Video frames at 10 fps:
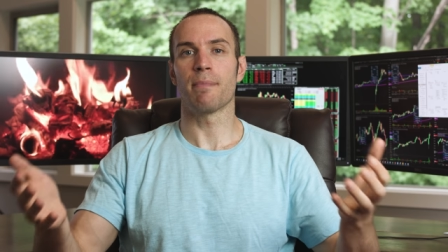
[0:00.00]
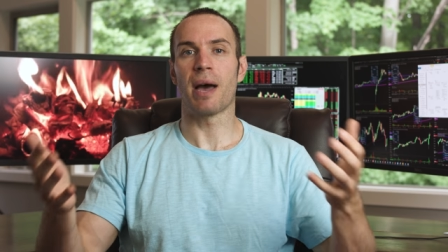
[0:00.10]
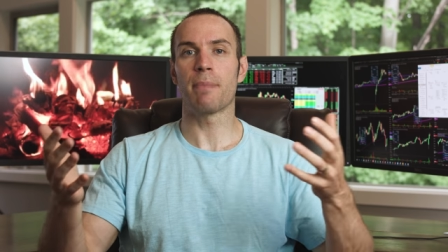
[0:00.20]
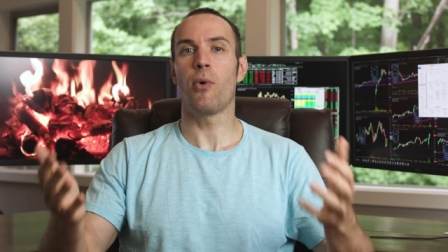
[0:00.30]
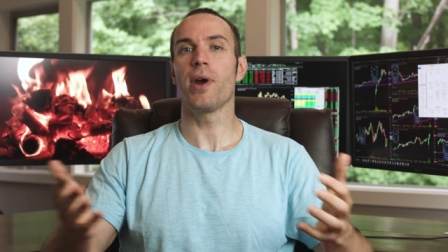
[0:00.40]
And
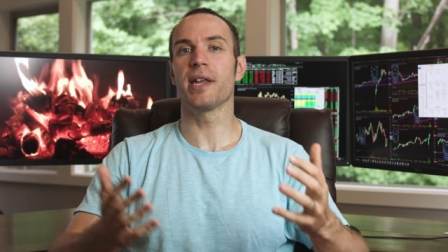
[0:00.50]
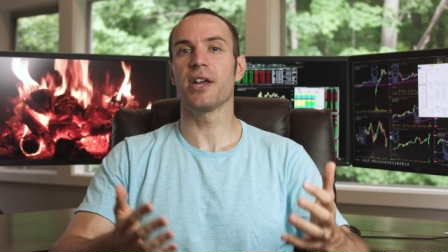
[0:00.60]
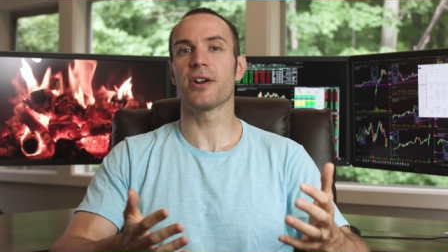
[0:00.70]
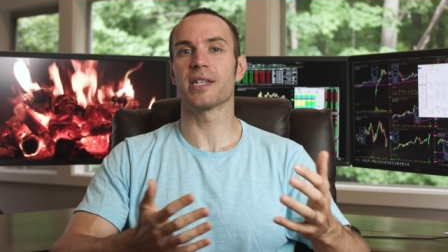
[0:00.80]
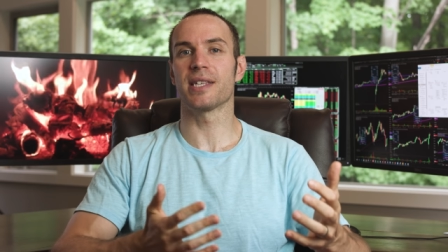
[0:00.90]
my point
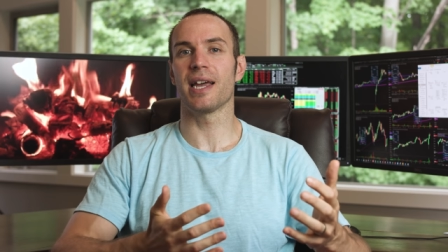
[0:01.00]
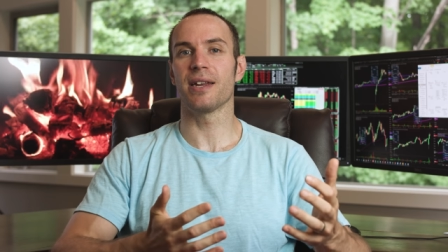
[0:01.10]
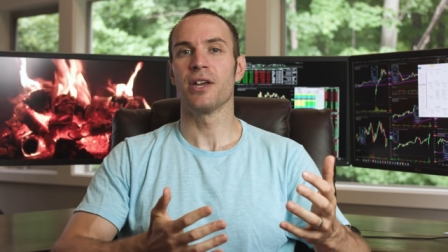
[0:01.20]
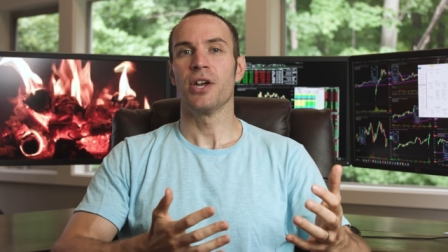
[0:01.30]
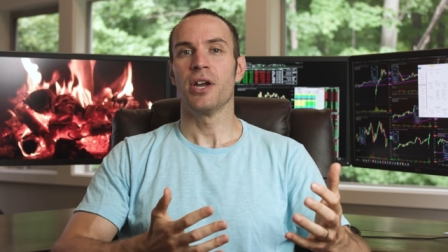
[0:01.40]
here is
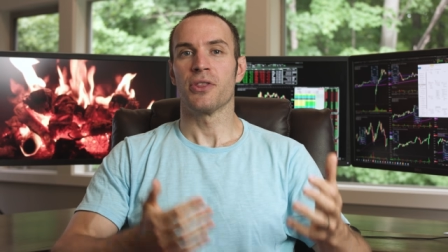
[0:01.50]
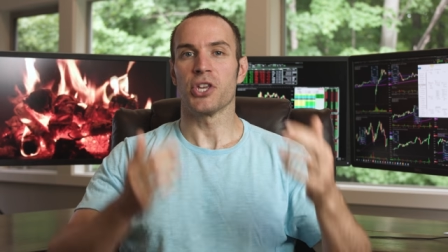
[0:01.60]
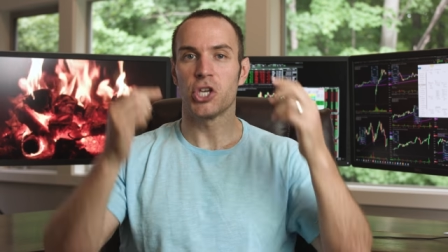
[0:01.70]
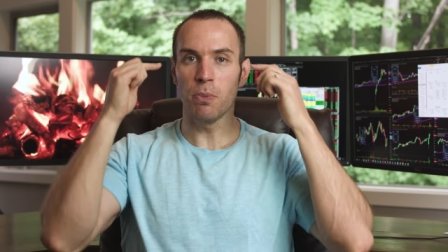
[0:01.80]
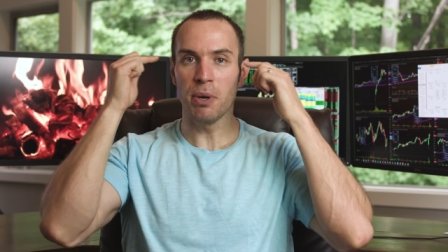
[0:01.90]
that
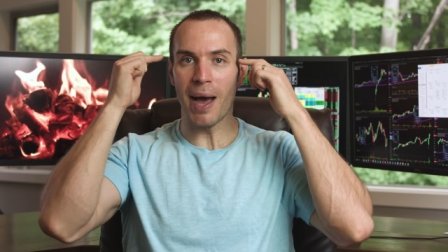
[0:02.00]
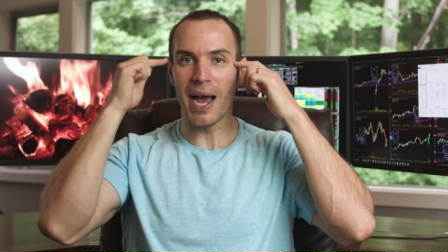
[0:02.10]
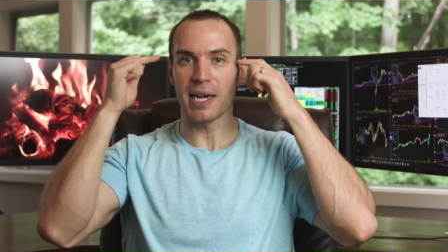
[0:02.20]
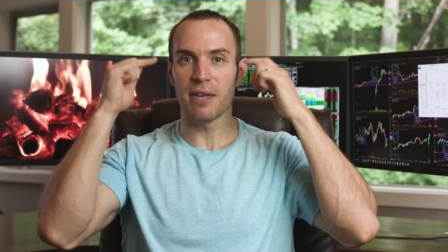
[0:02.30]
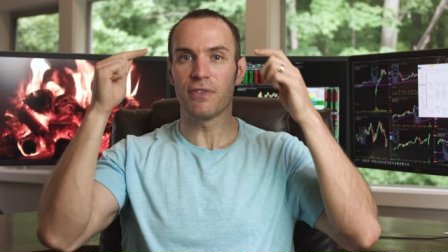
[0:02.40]
the human
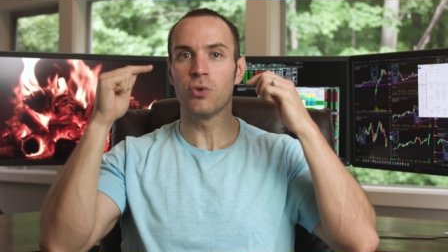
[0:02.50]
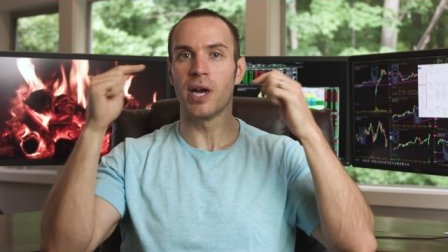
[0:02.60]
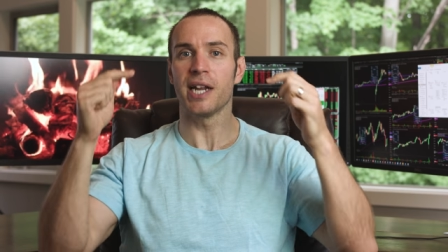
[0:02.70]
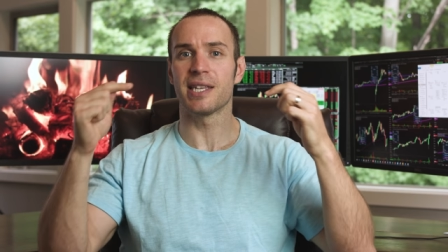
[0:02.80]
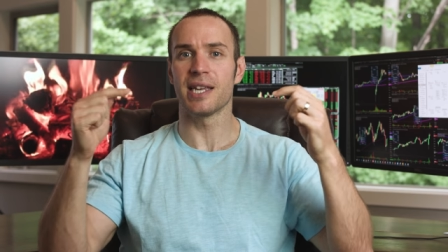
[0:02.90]
mind, if you
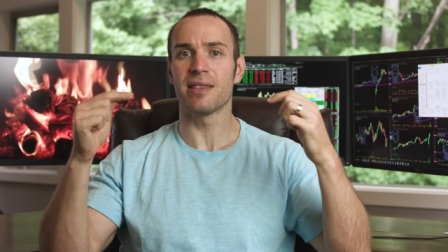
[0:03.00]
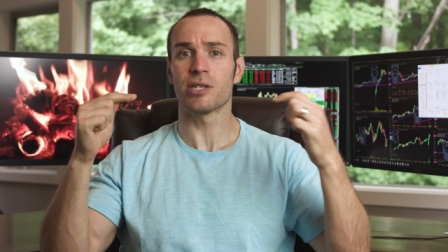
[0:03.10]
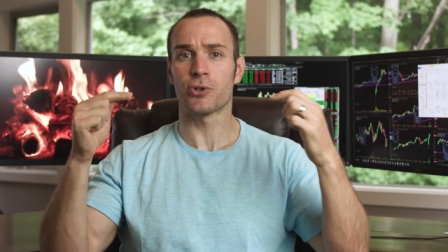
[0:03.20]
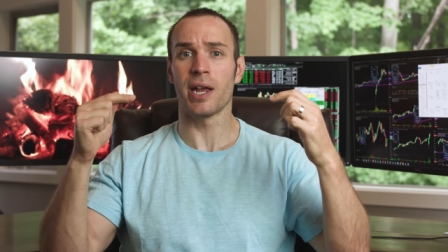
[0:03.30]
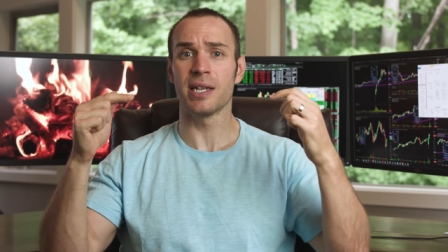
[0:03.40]
let it to get
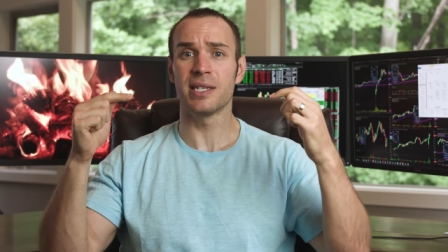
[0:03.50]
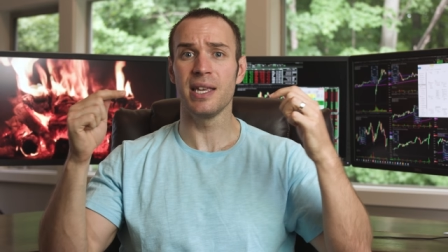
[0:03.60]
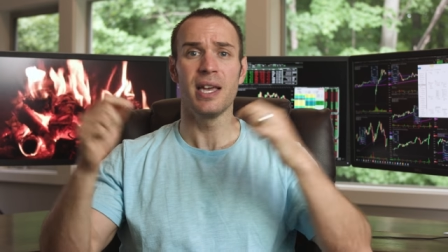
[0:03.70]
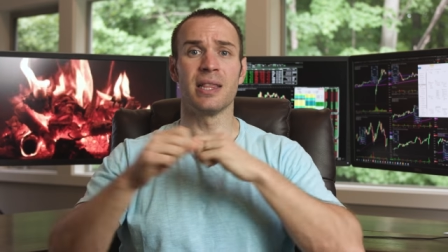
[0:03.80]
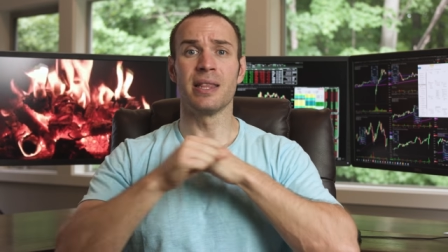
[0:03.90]
this crazy,